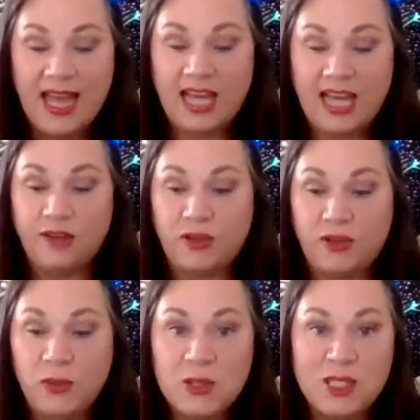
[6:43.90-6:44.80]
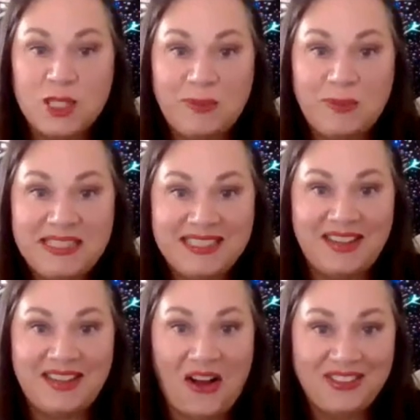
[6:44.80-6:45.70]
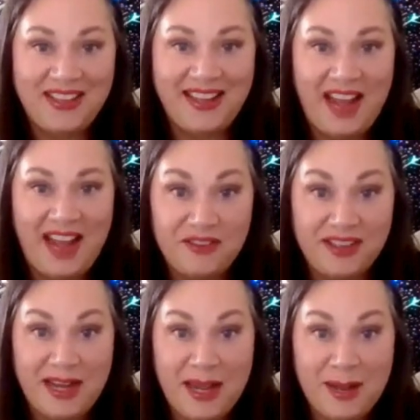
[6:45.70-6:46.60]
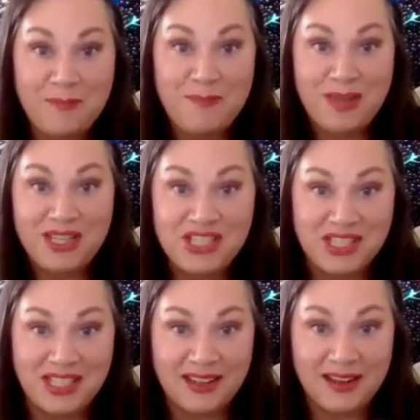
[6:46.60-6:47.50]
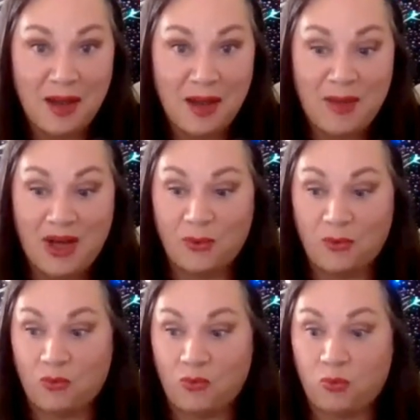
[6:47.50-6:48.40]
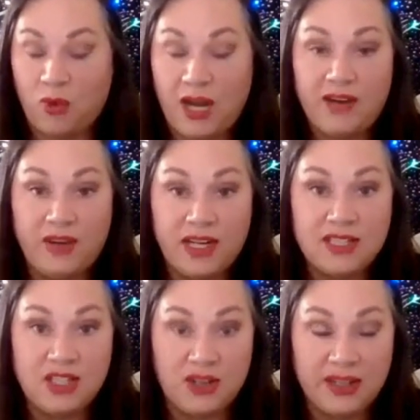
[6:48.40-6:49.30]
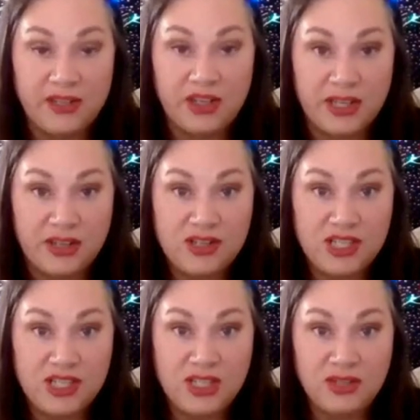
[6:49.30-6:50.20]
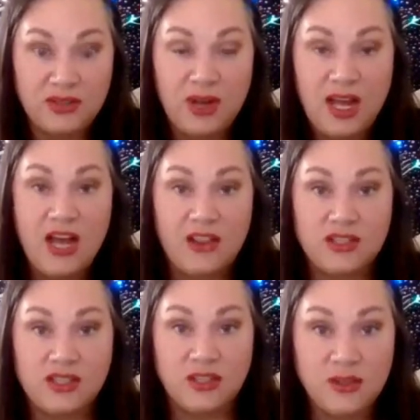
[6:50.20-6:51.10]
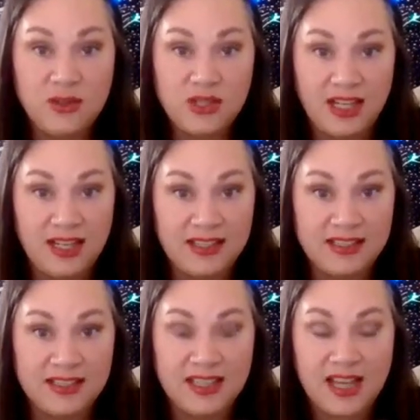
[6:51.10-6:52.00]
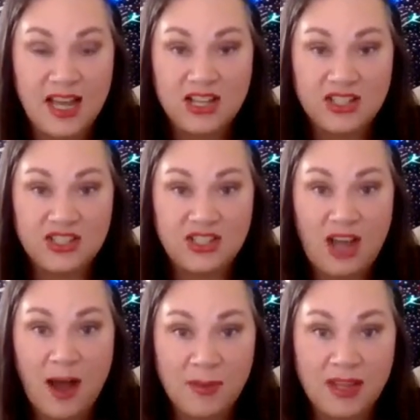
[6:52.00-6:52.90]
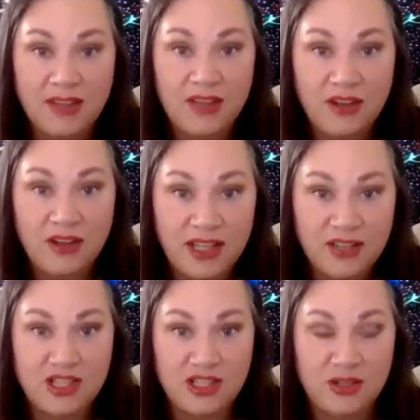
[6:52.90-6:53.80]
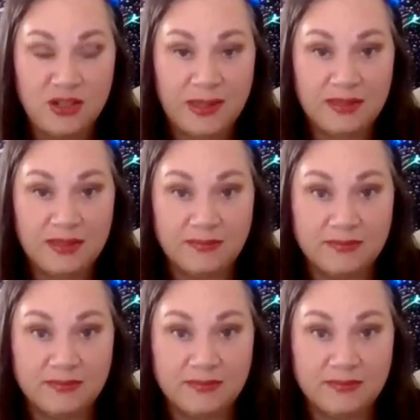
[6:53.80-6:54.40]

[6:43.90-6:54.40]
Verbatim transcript: and if you are spending all day, every day bitching about whatever it is that you're giving your energy to, the solution is stop giving your energy to it.